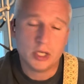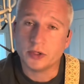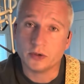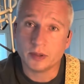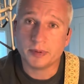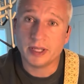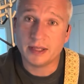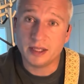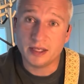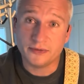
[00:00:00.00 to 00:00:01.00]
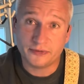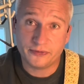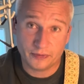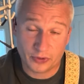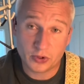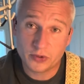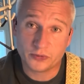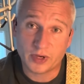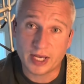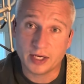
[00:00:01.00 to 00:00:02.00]
You're going to play the 3rd
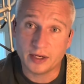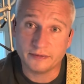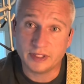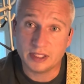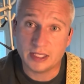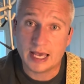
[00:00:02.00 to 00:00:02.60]
fret of the